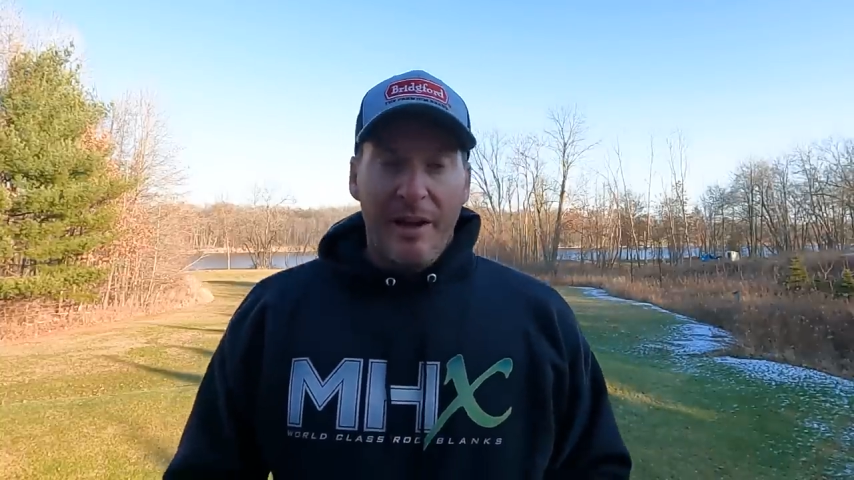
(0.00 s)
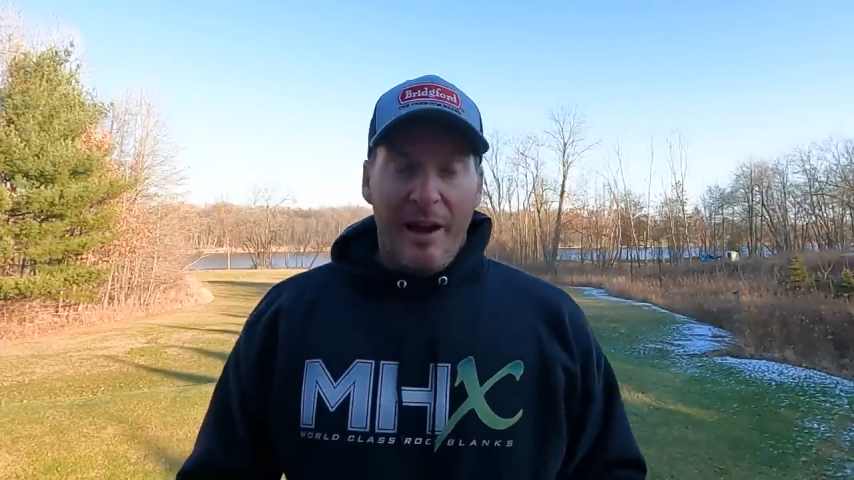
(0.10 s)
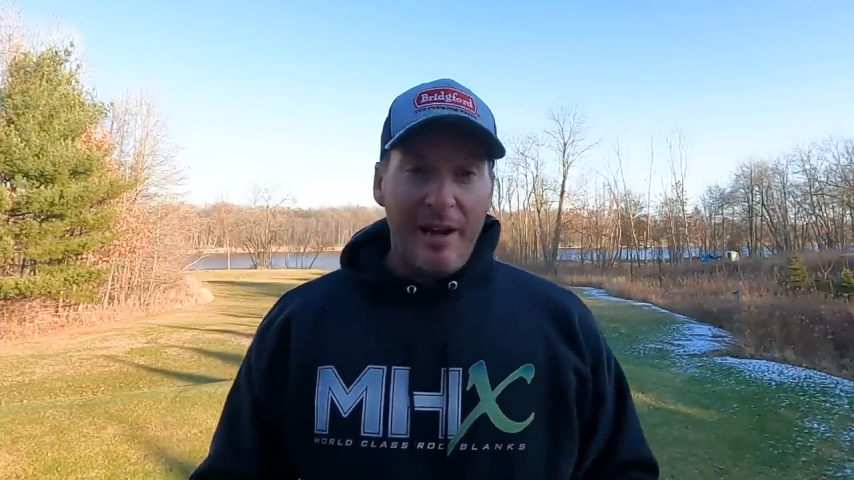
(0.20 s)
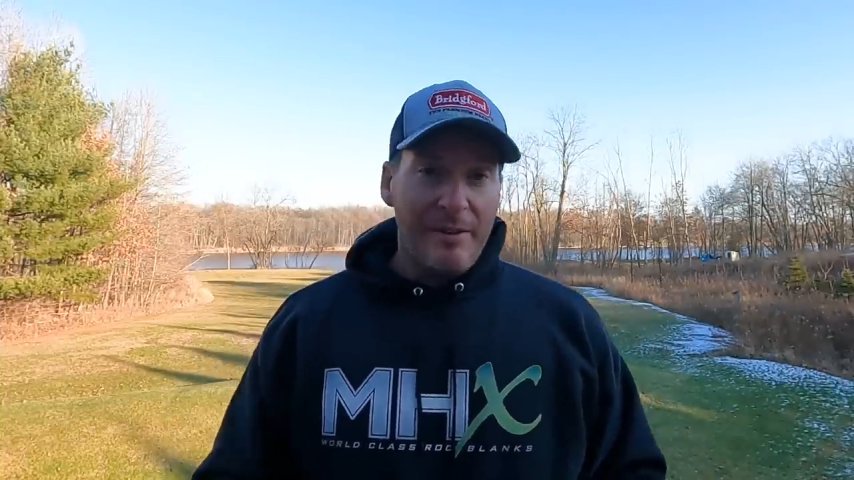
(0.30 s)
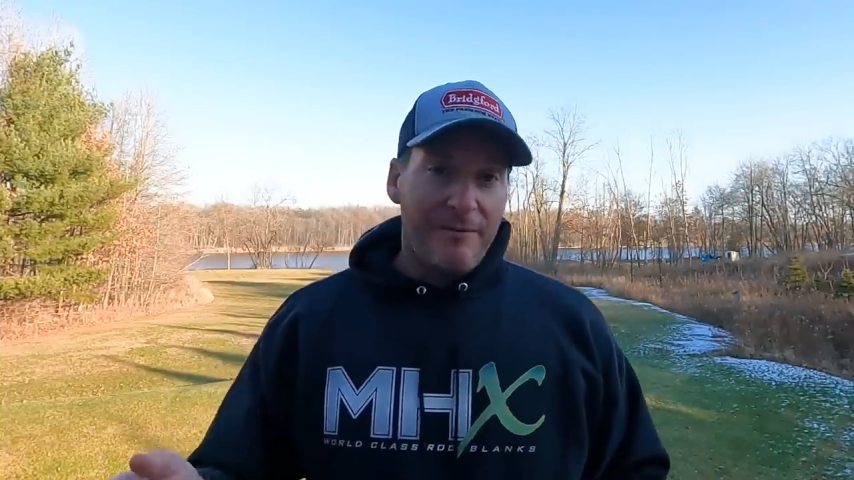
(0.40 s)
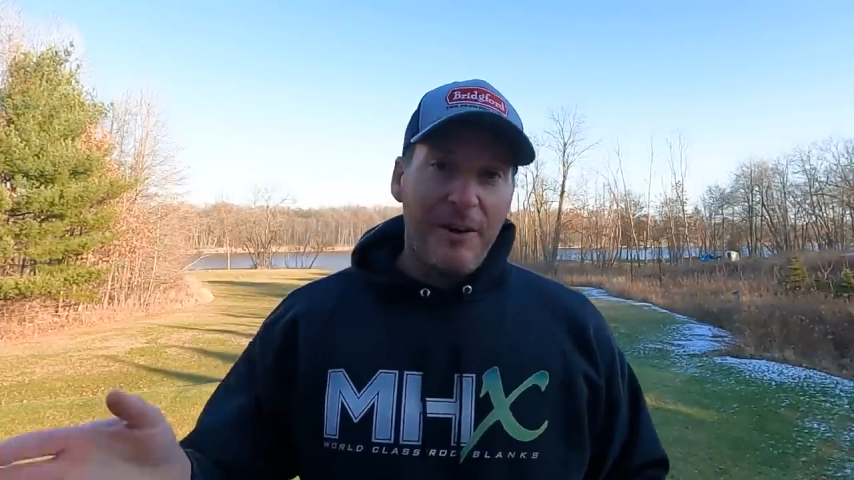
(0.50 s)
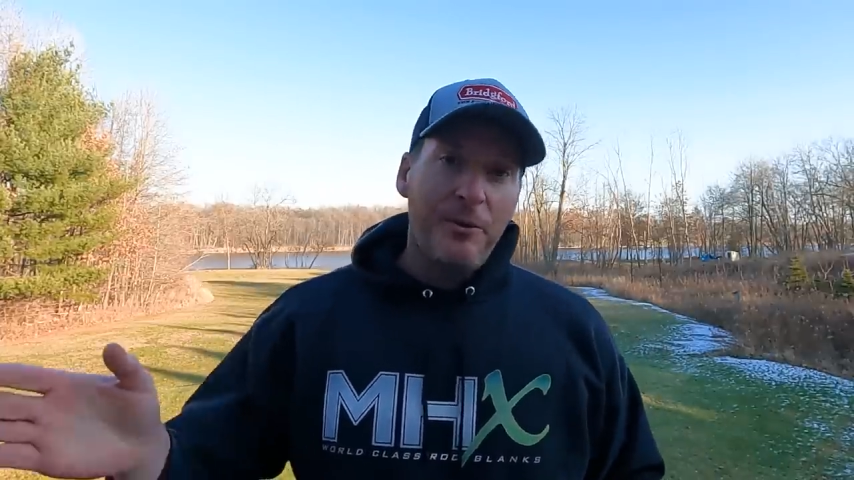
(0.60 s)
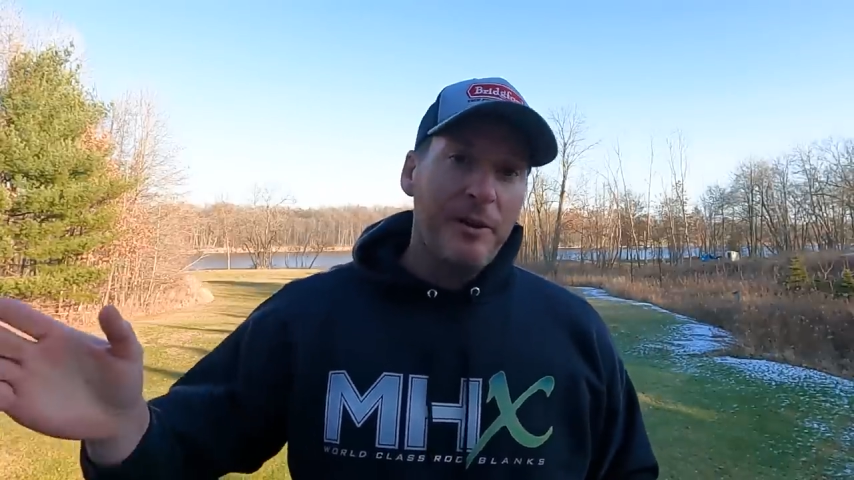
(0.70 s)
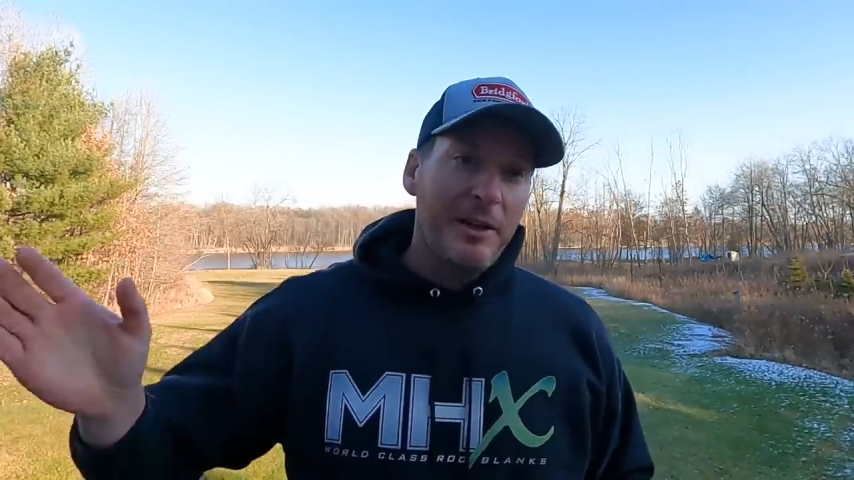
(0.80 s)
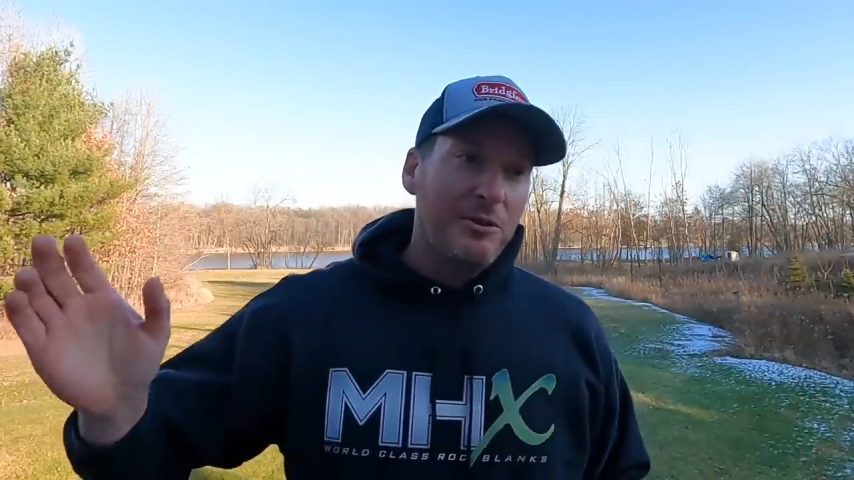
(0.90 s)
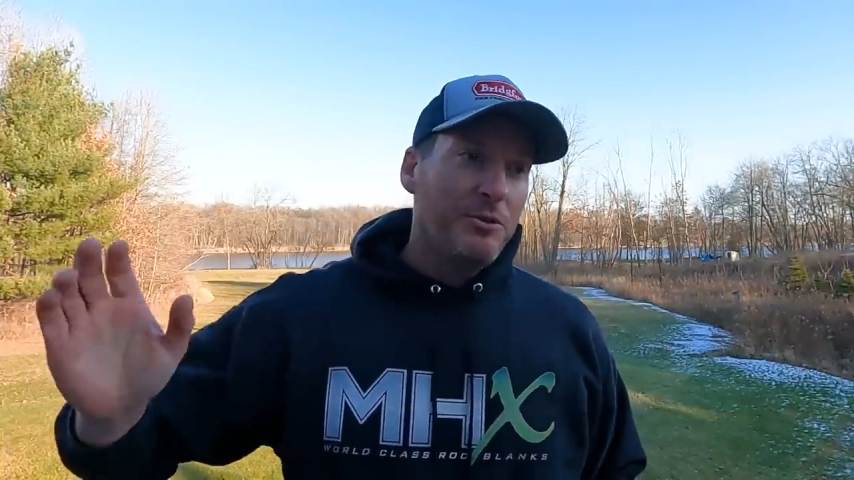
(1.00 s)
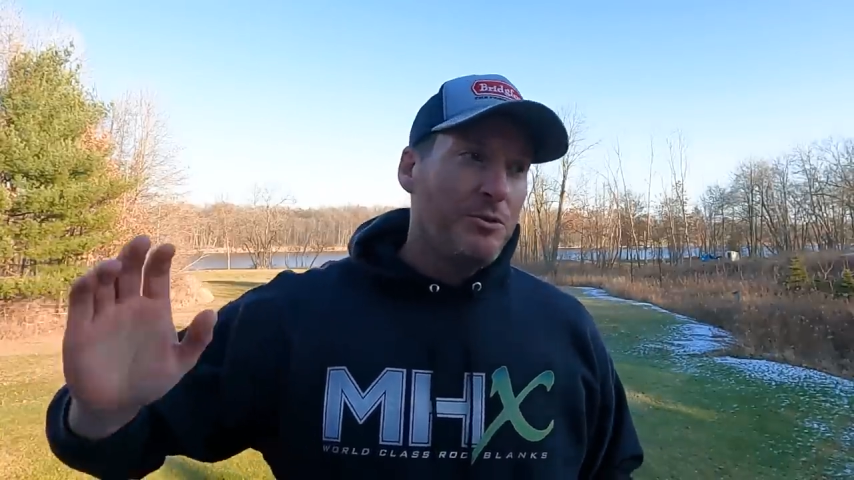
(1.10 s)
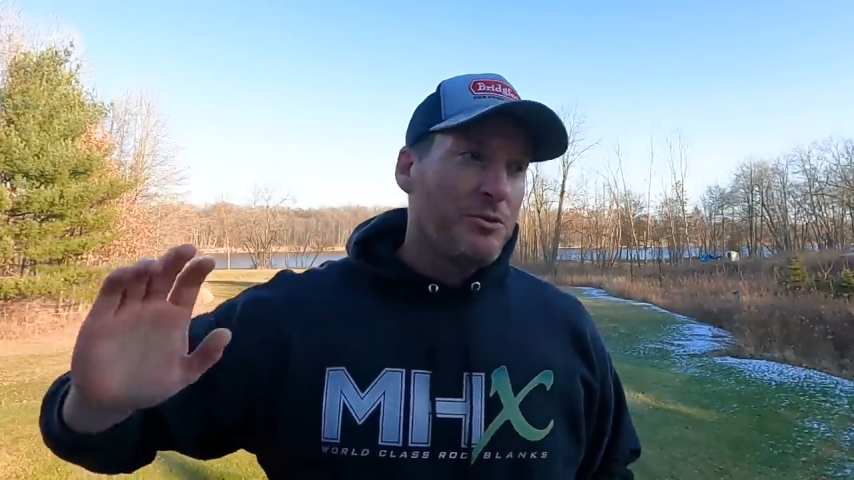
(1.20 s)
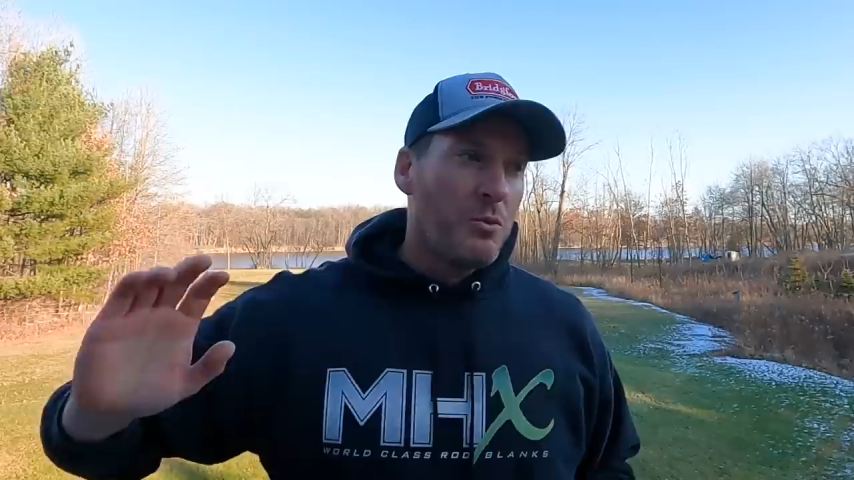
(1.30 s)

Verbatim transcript: I have found I lose